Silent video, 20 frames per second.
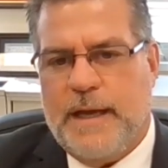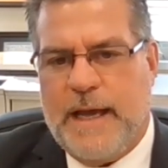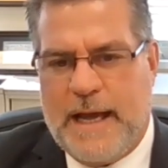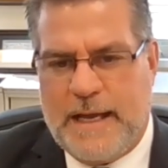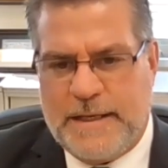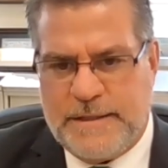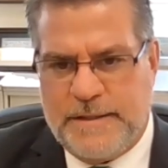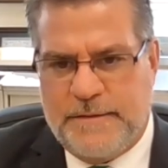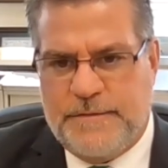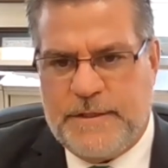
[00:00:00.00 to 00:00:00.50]

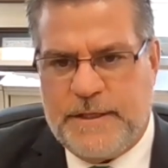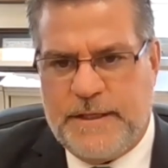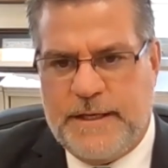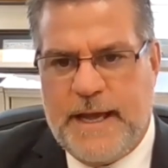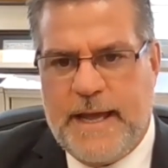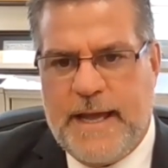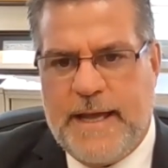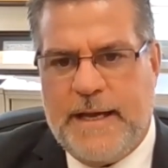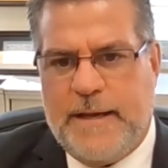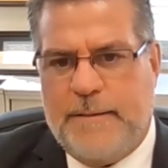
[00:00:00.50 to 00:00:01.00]
As of
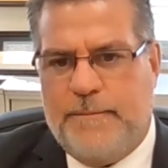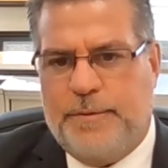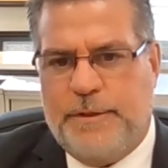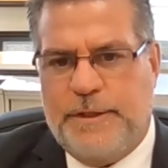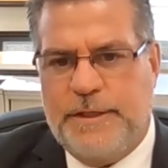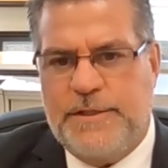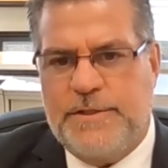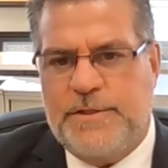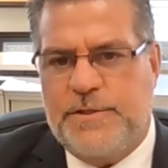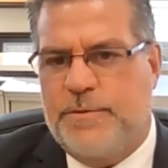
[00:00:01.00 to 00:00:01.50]
today, I'm
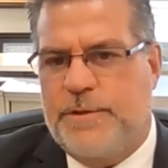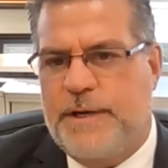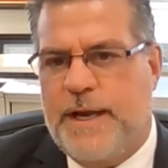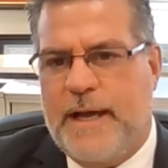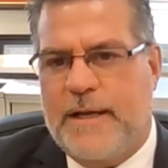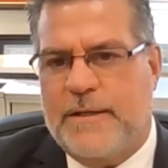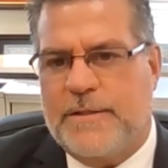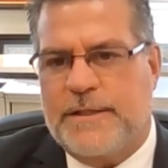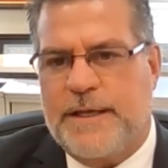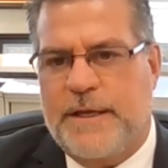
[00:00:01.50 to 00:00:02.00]
pleased to
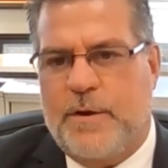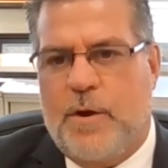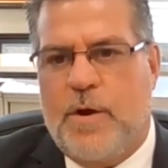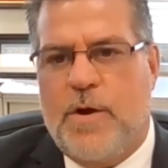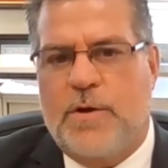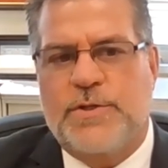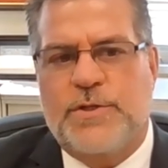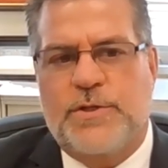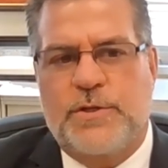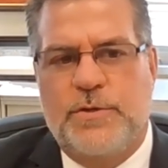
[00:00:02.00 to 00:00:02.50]
announce that
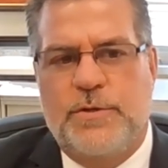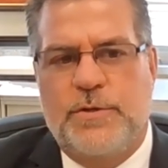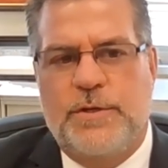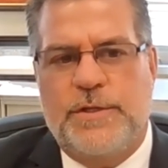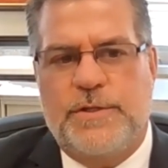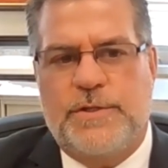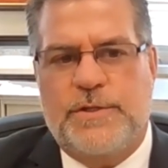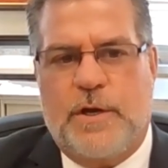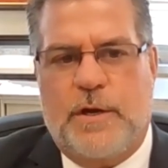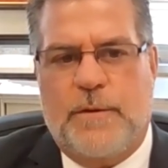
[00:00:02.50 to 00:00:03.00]
all
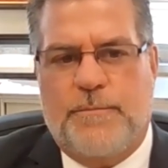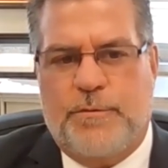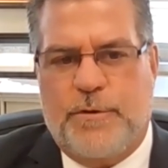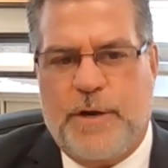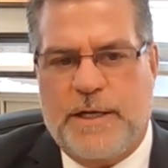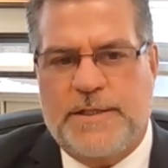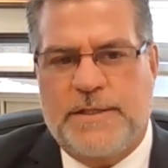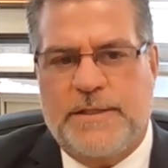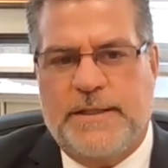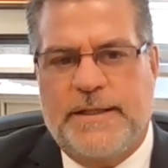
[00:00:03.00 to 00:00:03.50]
students are
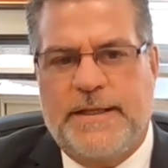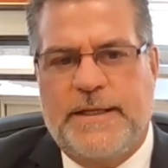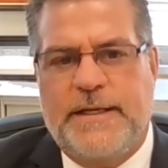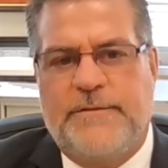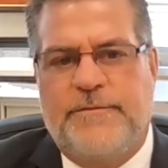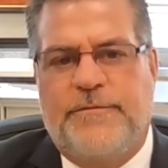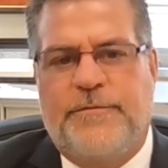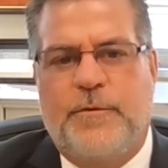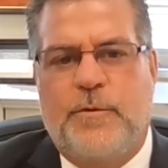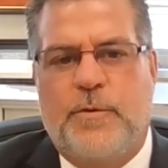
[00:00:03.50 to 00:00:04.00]
presently
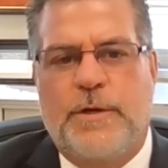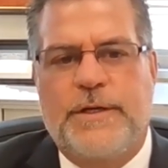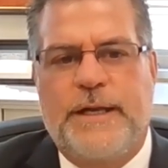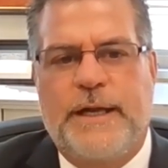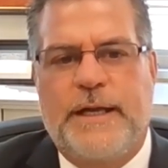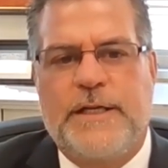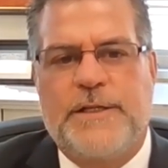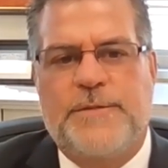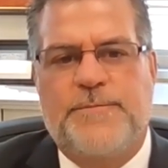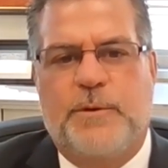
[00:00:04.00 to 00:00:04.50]
in 4
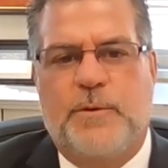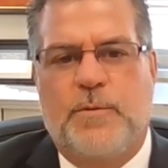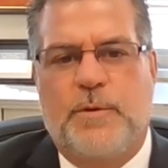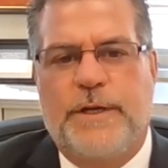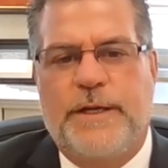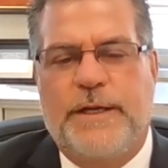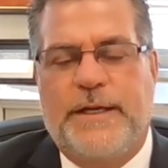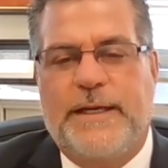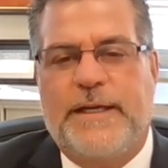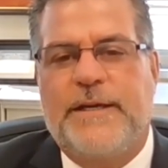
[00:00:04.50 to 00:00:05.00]
days per
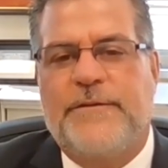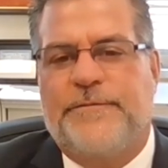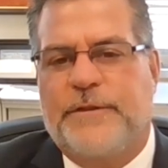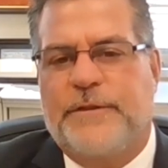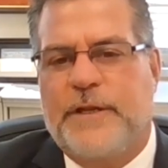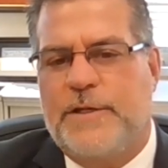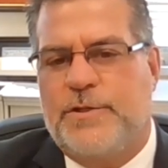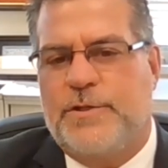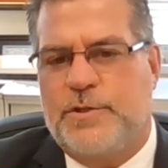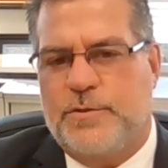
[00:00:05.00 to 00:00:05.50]
week if
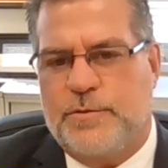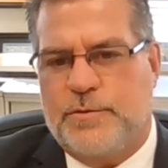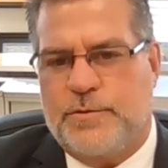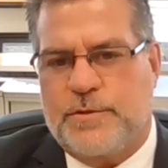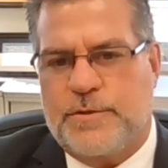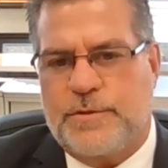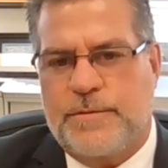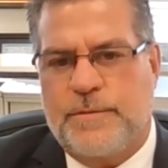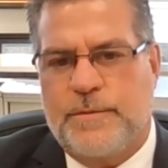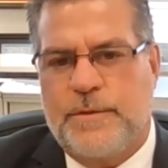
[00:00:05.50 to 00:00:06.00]
they
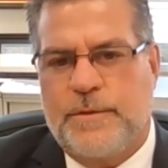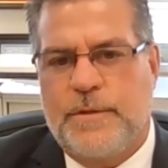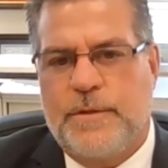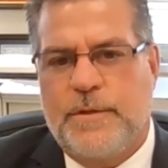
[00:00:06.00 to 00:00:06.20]
choose.